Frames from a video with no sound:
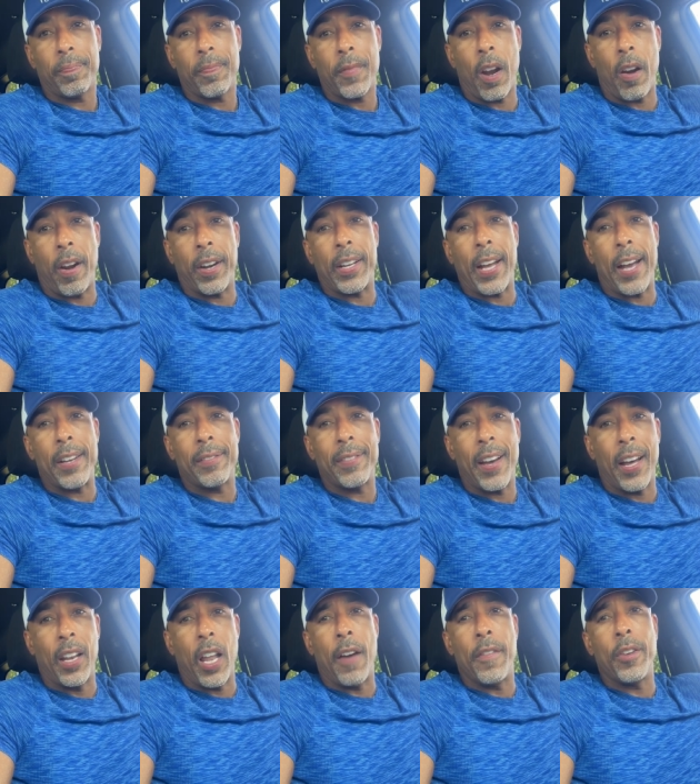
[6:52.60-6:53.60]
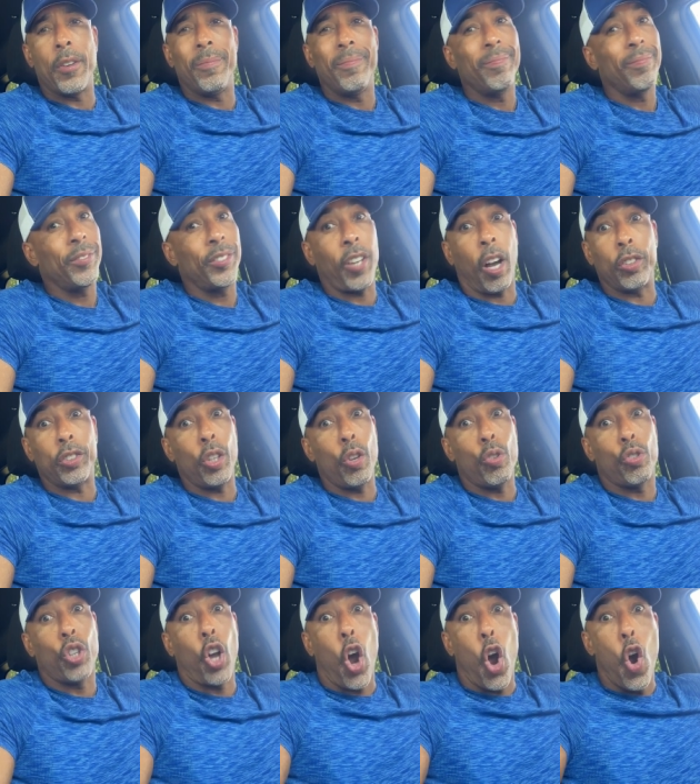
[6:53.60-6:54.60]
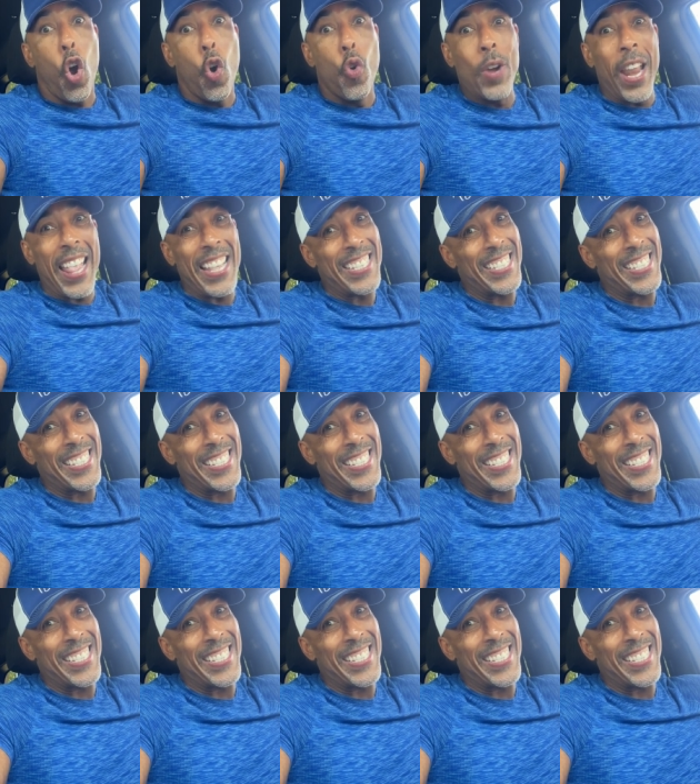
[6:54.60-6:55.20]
All right, guys, I love you. Talk to you soon.